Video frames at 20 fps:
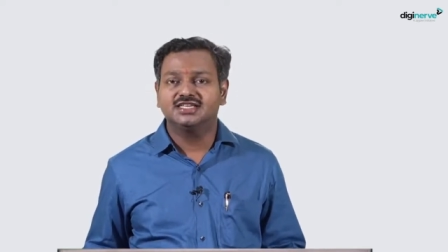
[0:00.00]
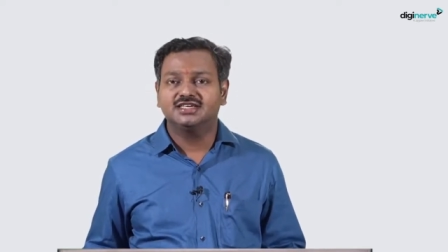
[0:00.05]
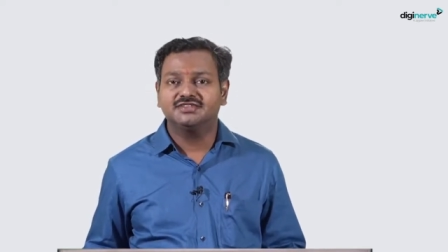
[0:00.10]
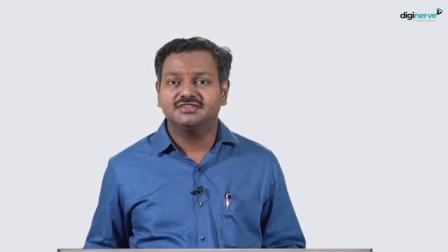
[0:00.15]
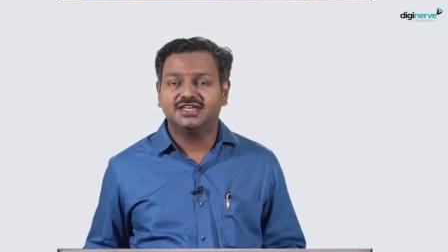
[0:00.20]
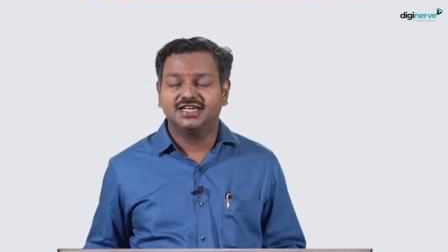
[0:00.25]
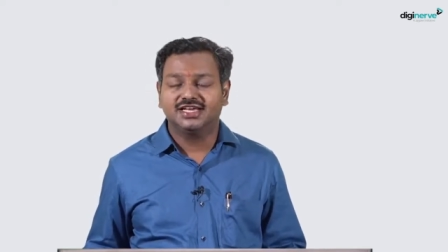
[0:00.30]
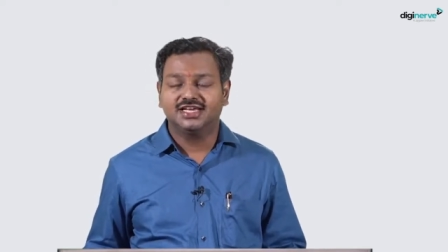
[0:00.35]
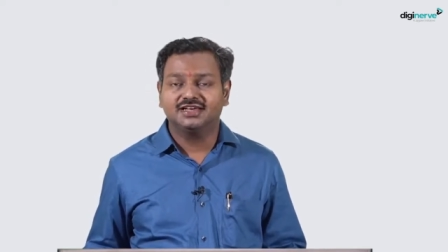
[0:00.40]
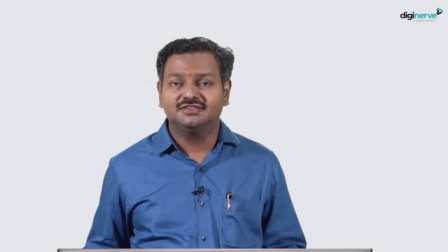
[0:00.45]
that
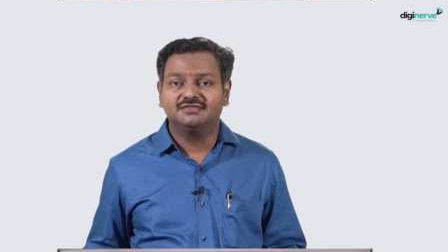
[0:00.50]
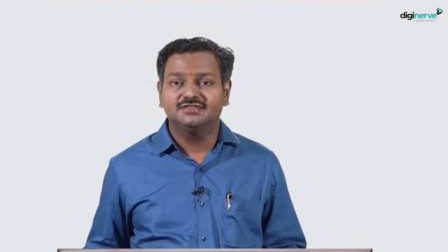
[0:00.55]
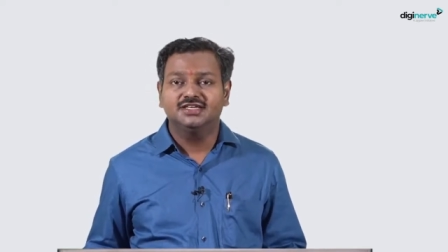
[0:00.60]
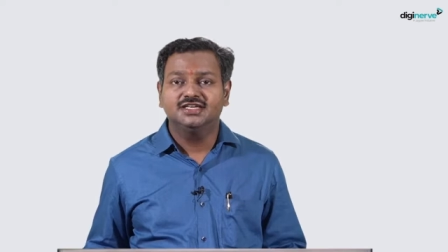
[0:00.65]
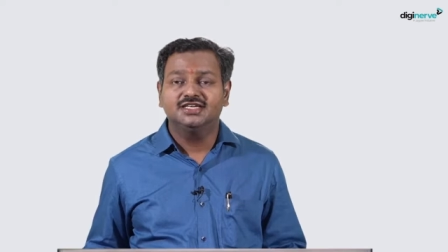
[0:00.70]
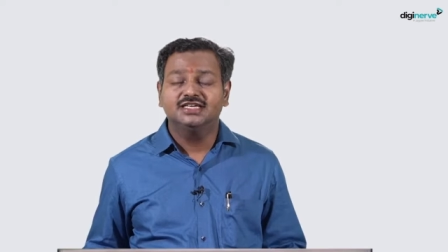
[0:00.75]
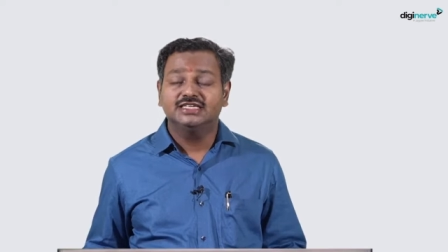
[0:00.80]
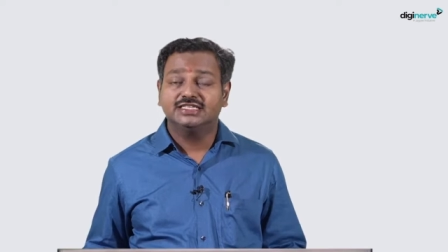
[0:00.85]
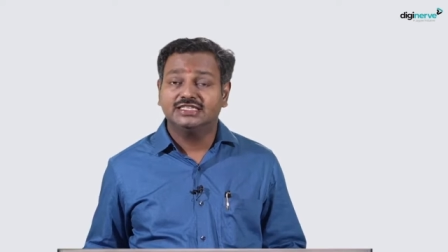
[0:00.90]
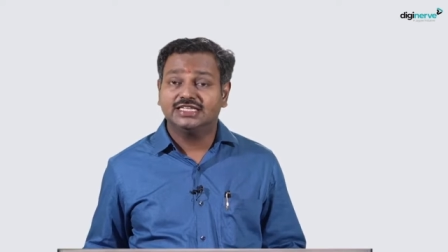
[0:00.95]
we have,
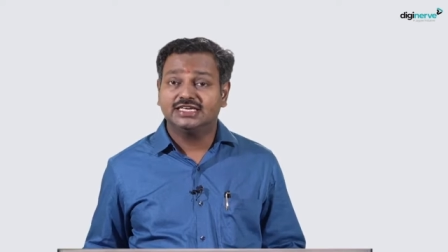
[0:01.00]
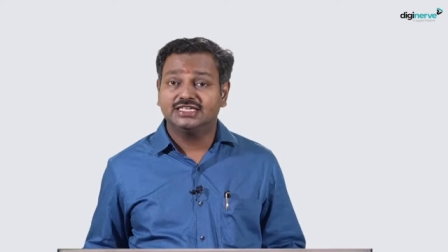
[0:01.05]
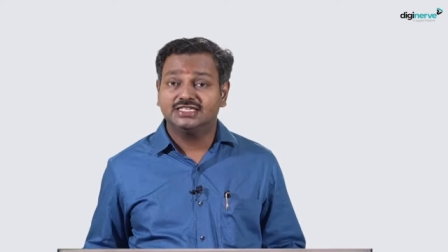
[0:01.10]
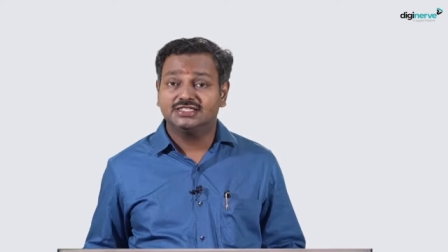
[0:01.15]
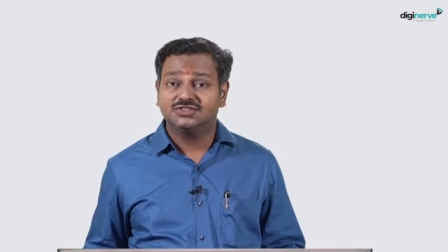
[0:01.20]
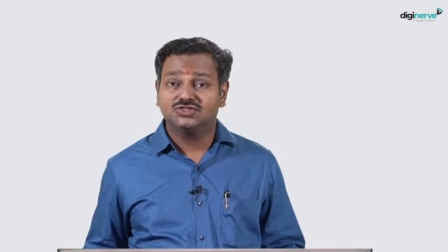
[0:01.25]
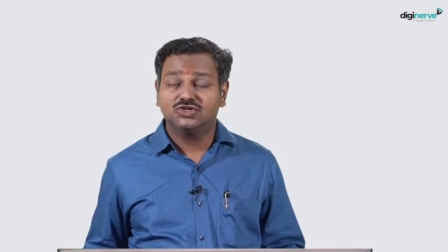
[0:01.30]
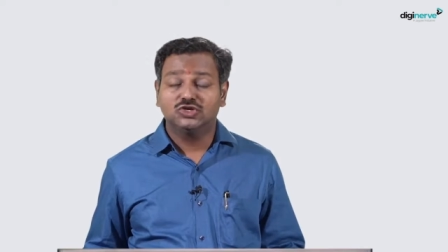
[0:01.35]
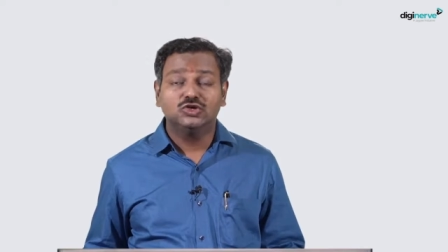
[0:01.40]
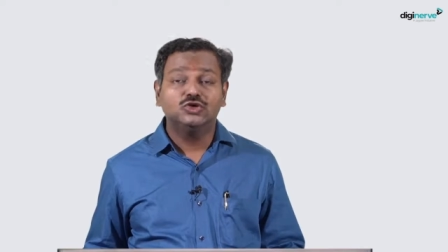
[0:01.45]
that
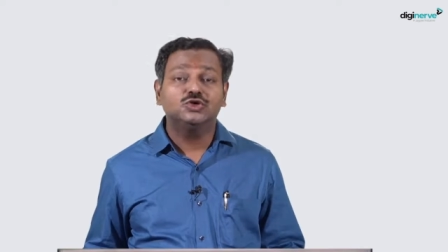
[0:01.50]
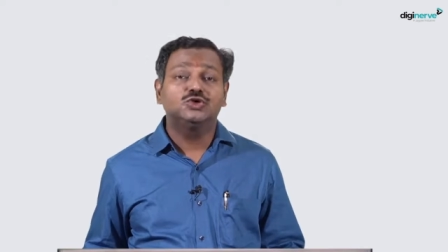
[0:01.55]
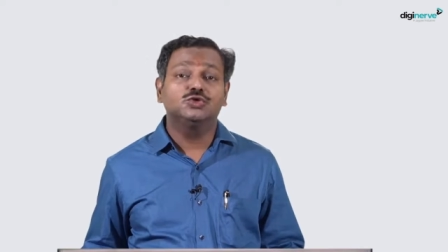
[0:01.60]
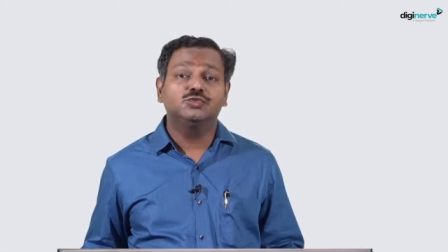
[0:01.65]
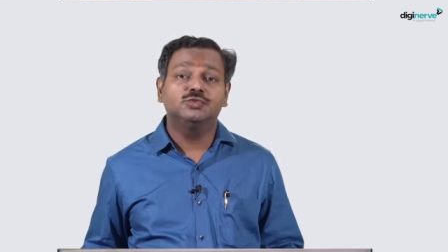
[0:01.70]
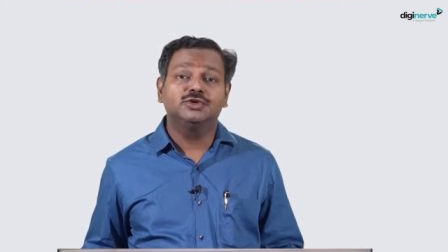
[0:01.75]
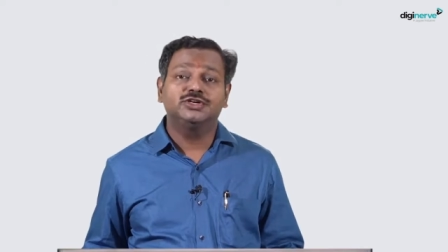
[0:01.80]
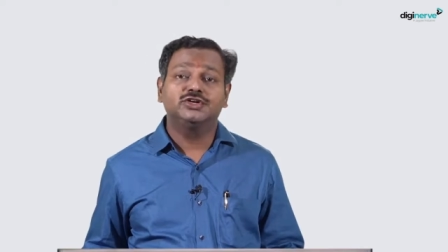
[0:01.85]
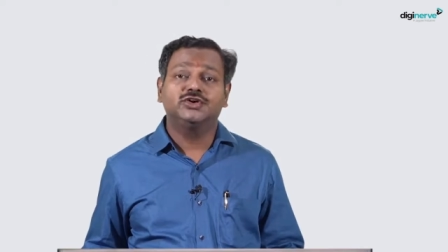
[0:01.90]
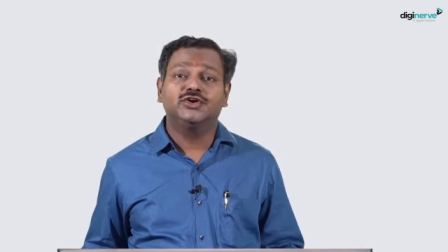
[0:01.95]
is
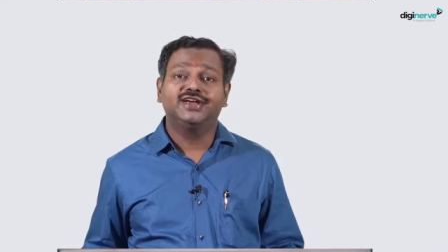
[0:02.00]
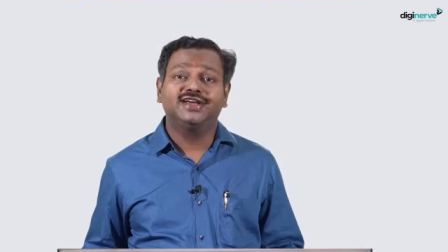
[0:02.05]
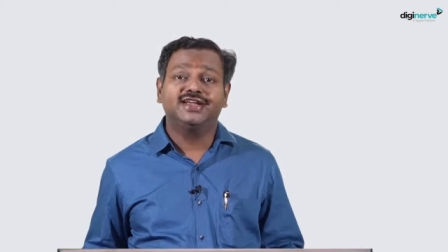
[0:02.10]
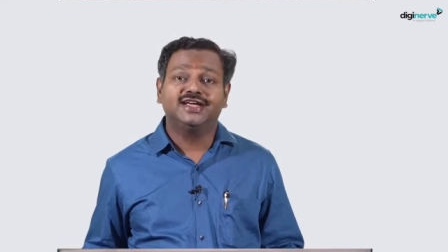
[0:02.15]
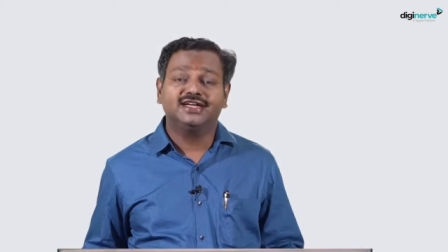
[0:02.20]
rheumatoid